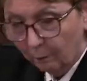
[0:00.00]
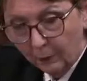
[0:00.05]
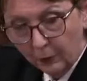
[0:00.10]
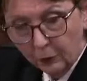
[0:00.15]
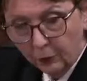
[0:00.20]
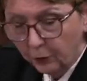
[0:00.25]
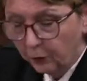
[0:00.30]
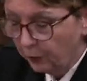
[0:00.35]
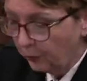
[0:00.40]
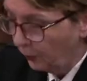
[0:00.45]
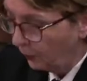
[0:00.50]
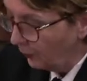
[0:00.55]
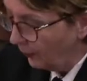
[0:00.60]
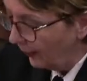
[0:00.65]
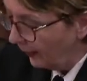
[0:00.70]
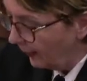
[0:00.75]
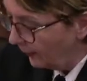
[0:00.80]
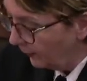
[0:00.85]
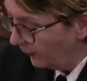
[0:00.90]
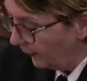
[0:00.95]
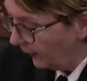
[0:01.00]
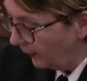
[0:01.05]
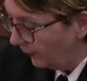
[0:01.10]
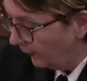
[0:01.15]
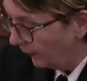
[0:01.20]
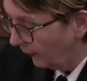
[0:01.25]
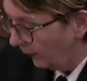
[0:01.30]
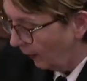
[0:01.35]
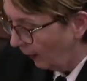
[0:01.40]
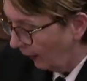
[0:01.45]
What Mr. Stuckey has
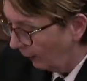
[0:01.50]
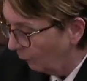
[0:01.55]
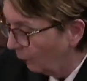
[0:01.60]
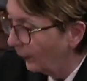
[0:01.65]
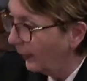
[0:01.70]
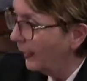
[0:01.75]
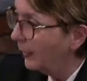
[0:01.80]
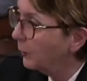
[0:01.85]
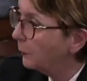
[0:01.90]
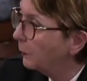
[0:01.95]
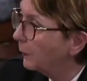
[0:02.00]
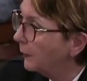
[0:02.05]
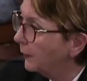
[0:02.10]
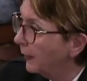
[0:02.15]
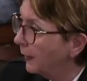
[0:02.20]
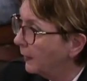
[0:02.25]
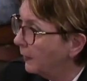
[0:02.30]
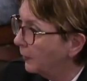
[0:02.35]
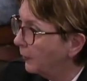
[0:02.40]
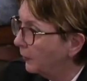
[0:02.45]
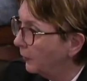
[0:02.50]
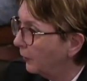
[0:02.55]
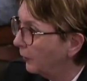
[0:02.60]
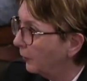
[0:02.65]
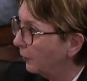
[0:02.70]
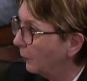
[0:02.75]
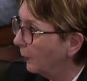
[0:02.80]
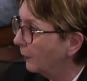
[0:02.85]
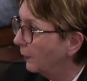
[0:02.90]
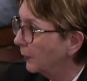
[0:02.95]
said tonight, what he's presented to
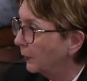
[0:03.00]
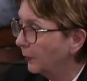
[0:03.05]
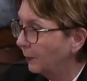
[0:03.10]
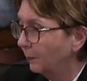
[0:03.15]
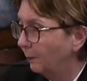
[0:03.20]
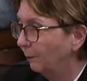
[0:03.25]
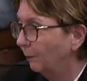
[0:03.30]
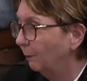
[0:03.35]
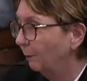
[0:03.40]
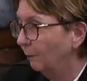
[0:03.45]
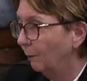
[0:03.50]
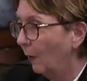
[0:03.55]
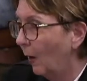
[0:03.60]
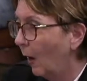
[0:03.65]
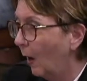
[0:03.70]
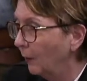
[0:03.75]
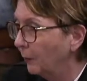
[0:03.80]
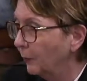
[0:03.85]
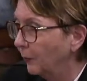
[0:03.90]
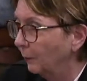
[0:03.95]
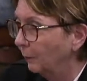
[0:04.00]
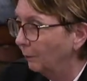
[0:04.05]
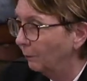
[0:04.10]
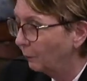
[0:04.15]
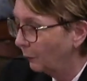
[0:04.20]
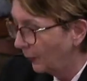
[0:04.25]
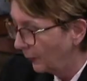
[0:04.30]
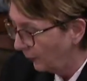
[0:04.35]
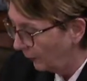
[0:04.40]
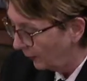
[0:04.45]
you in this
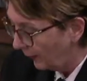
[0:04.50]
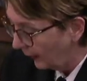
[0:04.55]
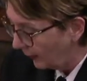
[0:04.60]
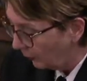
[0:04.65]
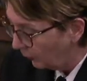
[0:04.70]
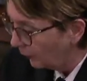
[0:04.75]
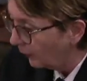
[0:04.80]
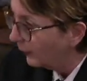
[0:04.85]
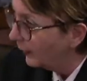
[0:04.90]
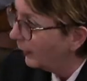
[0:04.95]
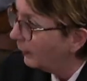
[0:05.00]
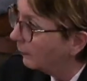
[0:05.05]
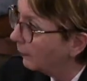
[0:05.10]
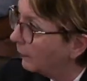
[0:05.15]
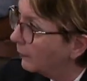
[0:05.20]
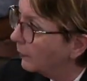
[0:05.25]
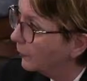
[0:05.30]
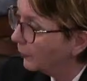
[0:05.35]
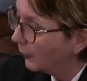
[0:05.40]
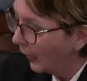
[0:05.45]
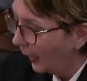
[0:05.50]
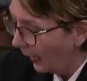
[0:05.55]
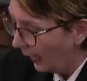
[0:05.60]
awesome presentation and